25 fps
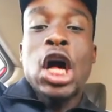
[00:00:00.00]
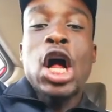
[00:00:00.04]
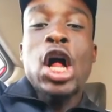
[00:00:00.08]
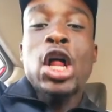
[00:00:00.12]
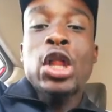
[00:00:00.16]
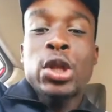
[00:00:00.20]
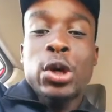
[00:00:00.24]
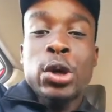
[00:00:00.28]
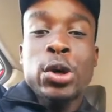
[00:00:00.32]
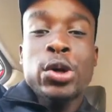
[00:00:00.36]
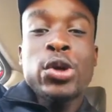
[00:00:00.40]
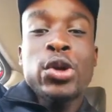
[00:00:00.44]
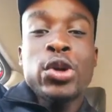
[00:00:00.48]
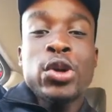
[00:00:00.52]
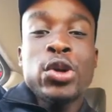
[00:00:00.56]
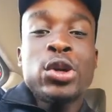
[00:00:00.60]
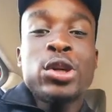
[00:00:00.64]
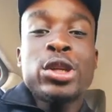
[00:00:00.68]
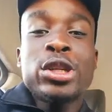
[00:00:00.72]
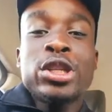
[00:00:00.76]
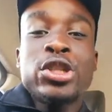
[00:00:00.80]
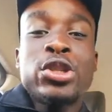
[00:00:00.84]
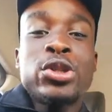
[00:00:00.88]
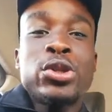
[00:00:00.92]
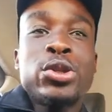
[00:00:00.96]
Although you know
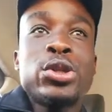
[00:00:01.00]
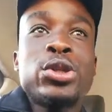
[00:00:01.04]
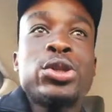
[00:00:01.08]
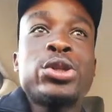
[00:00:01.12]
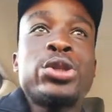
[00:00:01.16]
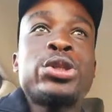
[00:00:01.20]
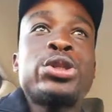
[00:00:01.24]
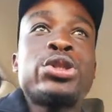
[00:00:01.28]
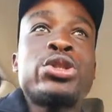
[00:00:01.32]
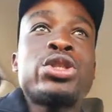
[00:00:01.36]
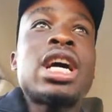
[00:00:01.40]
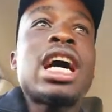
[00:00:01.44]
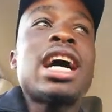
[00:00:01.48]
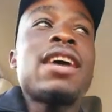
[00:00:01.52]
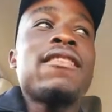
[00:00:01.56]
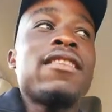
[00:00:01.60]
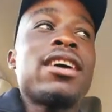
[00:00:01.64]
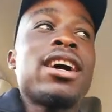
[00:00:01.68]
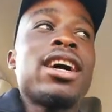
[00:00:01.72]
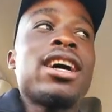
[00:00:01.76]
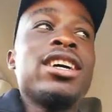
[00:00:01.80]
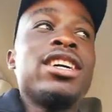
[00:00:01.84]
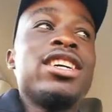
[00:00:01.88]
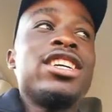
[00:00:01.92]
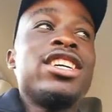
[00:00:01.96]
that you're a good
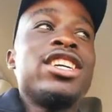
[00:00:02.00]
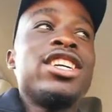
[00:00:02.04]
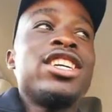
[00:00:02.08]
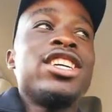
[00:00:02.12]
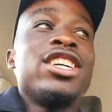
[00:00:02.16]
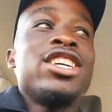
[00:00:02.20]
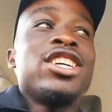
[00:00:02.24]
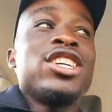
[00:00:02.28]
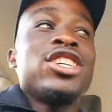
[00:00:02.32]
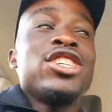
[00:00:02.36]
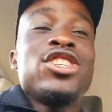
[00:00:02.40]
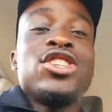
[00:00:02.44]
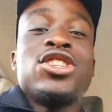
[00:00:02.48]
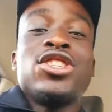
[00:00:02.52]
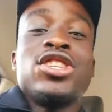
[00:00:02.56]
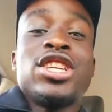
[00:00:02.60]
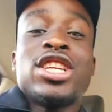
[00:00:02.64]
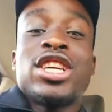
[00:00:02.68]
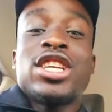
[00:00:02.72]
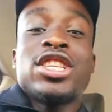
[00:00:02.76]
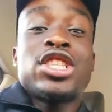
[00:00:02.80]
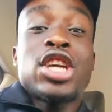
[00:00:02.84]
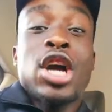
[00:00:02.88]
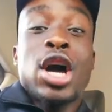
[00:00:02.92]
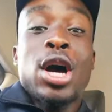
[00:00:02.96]
driver, you need
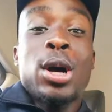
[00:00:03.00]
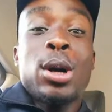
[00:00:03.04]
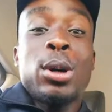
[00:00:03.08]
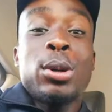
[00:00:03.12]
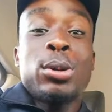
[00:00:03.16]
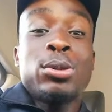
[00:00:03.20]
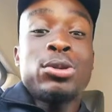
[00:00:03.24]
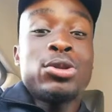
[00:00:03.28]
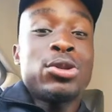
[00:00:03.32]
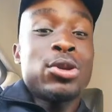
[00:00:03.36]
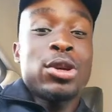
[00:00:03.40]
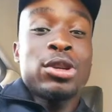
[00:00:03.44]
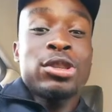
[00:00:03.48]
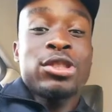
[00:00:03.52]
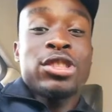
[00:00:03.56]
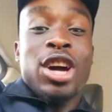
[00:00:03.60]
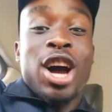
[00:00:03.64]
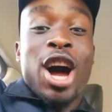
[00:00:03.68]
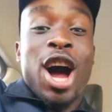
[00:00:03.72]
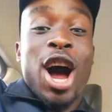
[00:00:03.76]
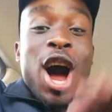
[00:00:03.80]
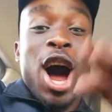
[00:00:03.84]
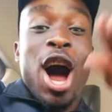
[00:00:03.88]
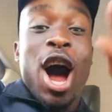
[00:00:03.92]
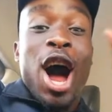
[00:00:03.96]
a jail,
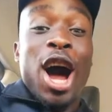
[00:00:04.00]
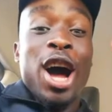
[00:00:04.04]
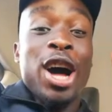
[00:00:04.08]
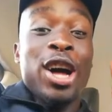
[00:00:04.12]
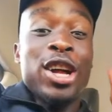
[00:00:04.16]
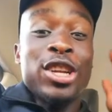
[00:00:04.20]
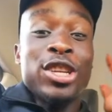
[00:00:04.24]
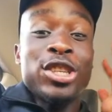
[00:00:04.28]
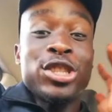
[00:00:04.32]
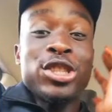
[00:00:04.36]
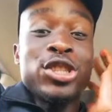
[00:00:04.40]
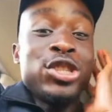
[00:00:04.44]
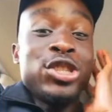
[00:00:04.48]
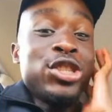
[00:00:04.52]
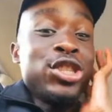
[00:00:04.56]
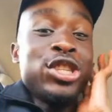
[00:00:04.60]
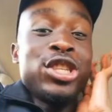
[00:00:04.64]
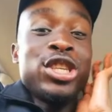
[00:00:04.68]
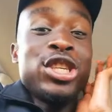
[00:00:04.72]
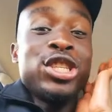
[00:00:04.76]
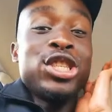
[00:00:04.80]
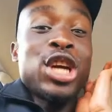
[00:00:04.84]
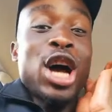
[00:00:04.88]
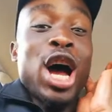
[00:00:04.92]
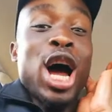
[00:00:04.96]
you need
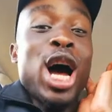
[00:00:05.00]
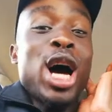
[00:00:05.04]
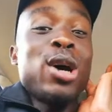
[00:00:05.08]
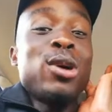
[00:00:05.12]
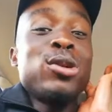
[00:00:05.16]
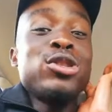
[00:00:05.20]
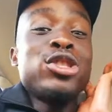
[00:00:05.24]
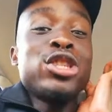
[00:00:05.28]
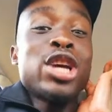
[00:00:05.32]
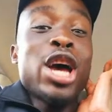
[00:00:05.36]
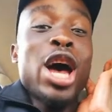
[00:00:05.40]
a jail.